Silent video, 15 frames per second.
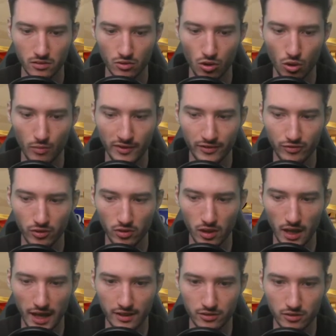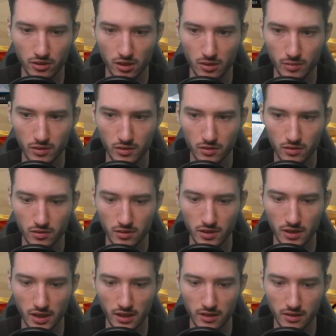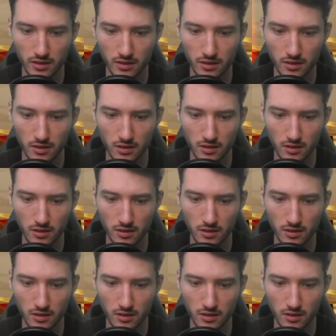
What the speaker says: Hoping for a land drop. Nice.